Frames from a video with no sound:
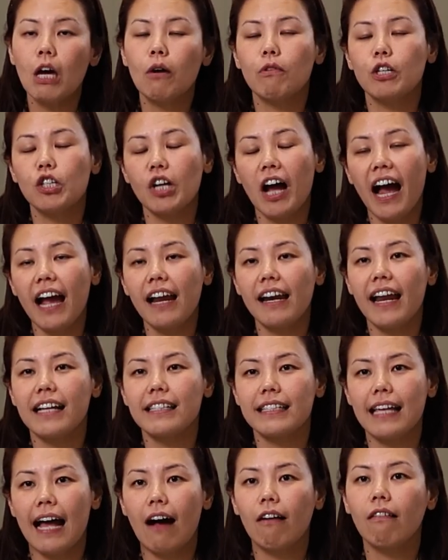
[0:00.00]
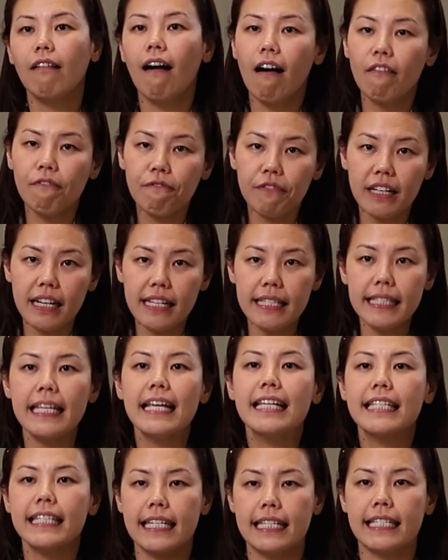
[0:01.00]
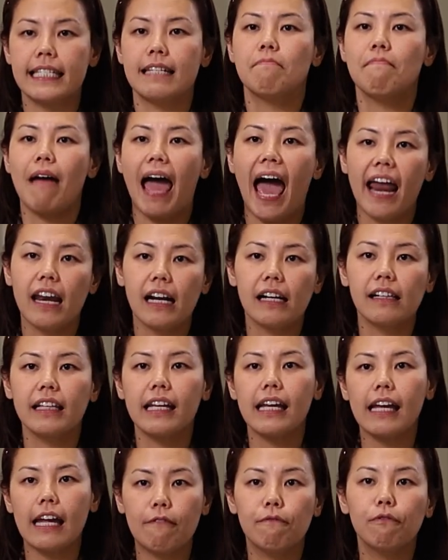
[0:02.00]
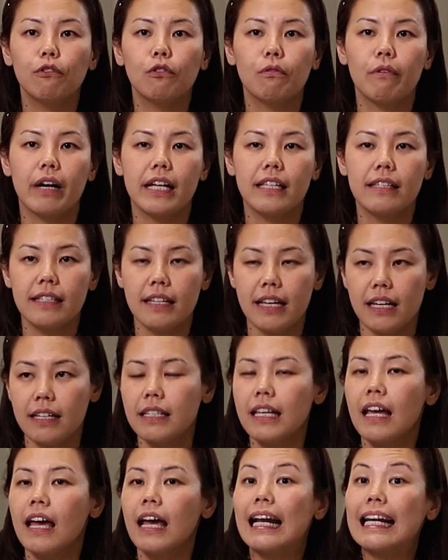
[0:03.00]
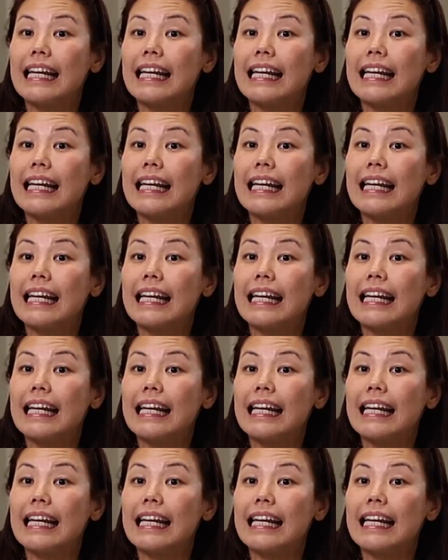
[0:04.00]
which highlights how confidence systematically influences